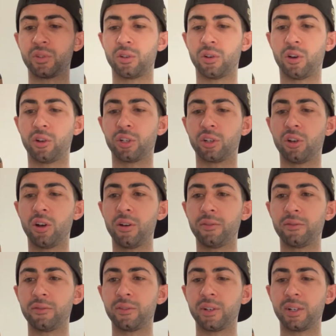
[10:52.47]
on and
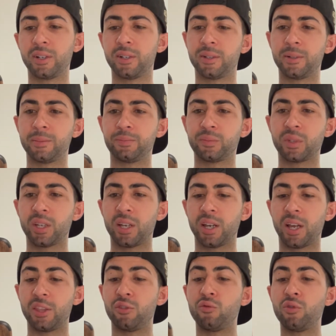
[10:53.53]
off.
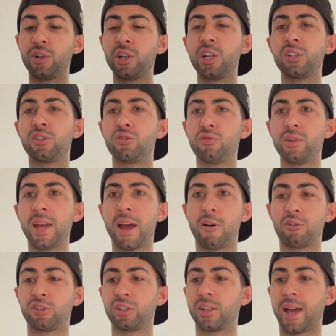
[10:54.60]
And all you need to do now
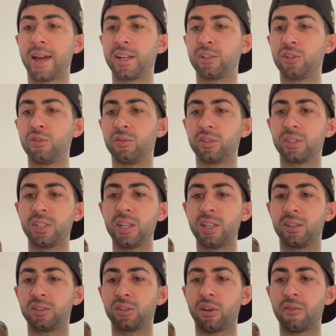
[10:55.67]
is just add it to your
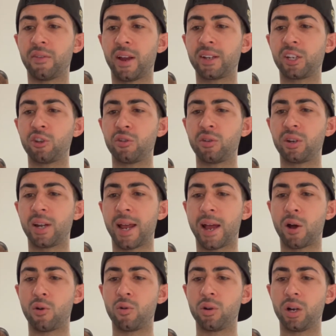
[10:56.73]
scene. So if I do
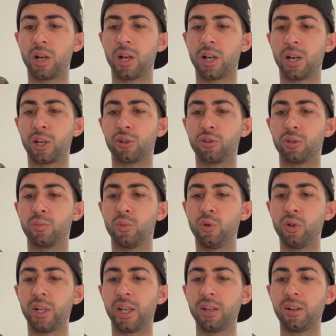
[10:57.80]
now uh, good
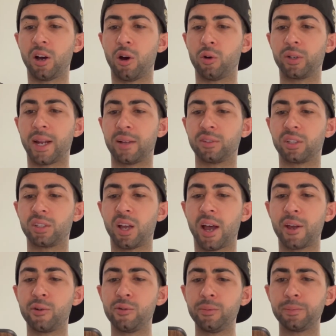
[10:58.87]
morning, hold down the
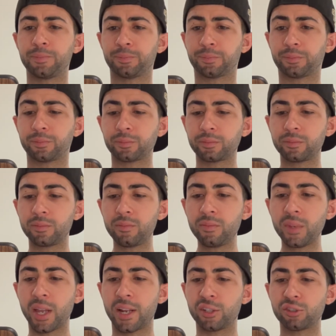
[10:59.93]
tile
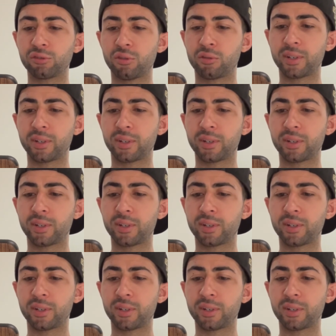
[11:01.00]
and scroll